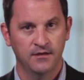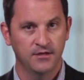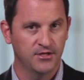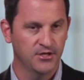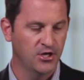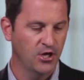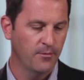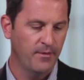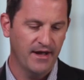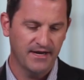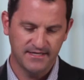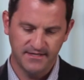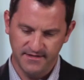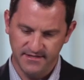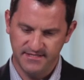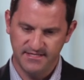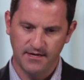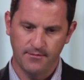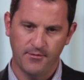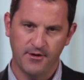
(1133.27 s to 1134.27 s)
You go back to the
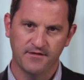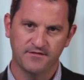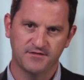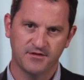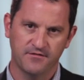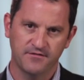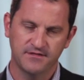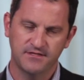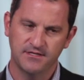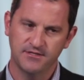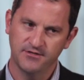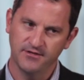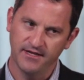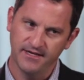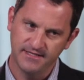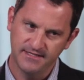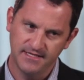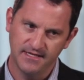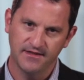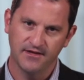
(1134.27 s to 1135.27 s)
summary of services, you're
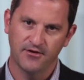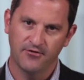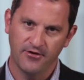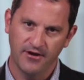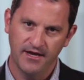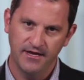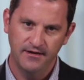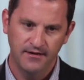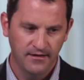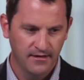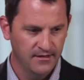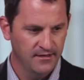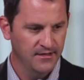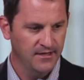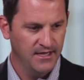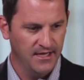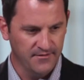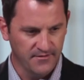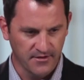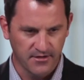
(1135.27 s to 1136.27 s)
like, see the grid?
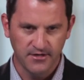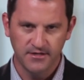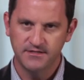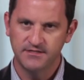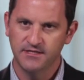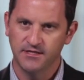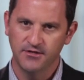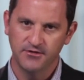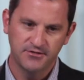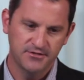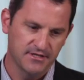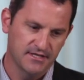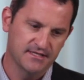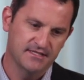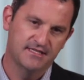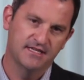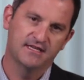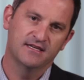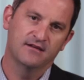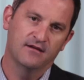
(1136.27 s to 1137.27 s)
In the good solution,
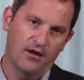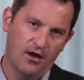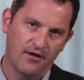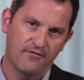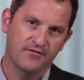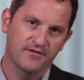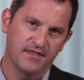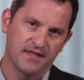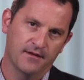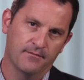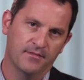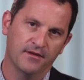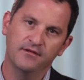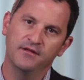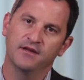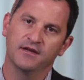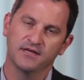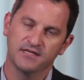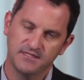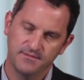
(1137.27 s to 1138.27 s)
it didn't offer the
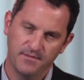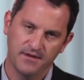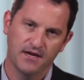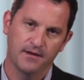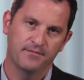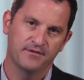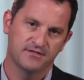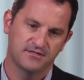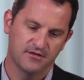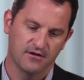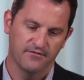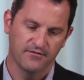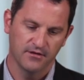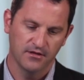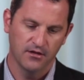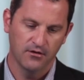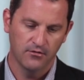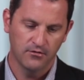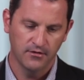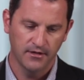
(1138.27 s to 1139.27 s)
ability to spin up a server
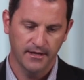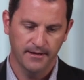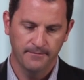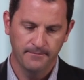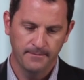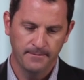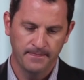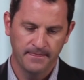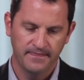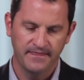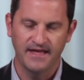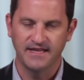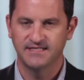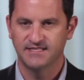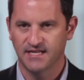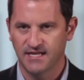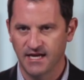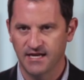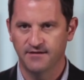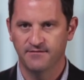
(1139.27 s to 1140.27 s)
locally. That's
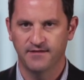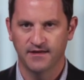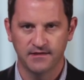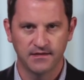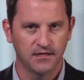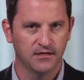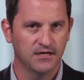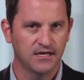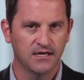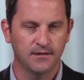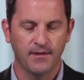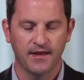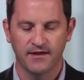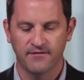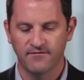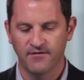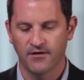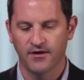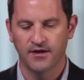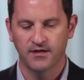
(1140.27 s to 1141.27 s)
the kind of thing that you need to
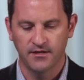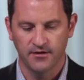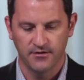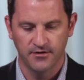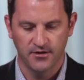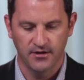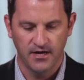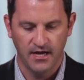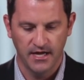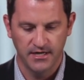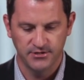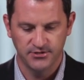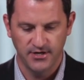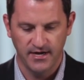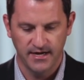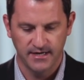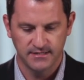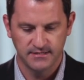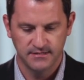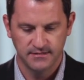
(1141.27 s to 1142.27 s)
make very clear in your
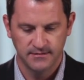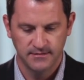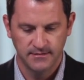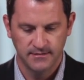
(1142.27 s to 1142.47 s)
contracts.